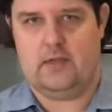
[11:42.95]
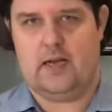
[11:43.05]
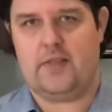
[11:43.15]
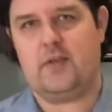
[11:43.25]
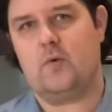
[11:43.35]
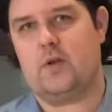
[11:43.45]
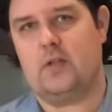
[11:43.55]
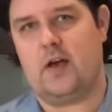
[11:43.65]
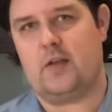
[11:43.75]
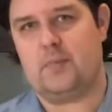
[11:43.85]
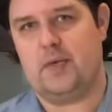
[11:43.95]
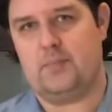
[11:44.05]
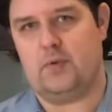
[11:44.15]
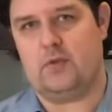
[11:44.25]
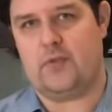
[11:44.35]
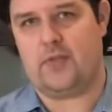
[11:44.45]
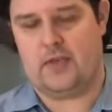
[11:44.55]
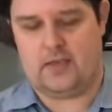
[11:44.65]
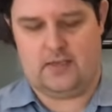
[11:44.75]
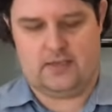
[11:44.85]
I think what a lot of people
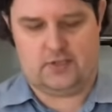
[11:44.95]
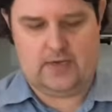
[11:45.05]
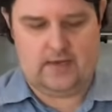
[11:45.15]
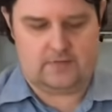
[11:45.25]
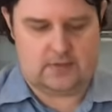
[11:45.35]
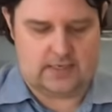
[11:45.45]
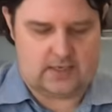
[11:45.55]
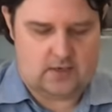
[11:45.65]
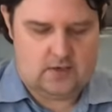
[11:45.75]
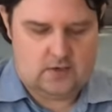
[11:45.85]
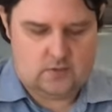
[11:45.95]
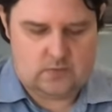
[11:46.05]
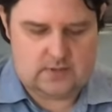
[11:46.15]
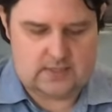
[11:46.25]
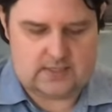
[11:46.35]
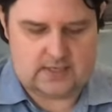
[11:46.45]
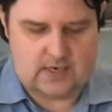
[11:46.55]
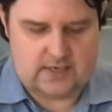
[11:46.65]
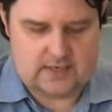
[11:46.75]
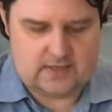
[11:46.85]
think is you have to really
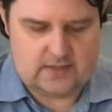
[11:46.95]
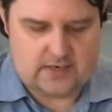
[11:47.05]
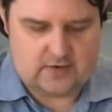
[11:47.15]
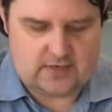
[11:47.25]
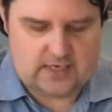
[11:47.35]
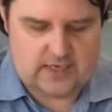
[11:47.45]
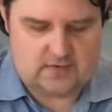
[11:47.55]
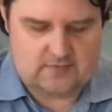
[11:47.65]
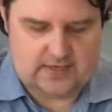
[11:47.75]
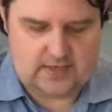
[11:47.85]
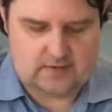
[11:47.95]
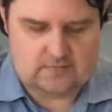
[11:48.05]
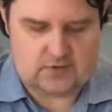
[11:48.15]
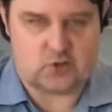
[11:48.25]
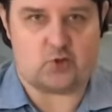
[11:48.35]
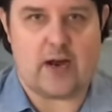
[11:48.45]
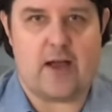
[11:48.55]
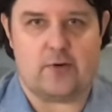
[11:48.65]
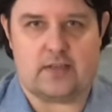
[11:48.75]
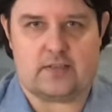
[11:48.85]
dunk it in there and kind of
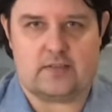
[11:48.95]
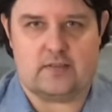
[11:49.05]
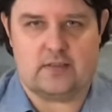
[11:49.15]
drown it.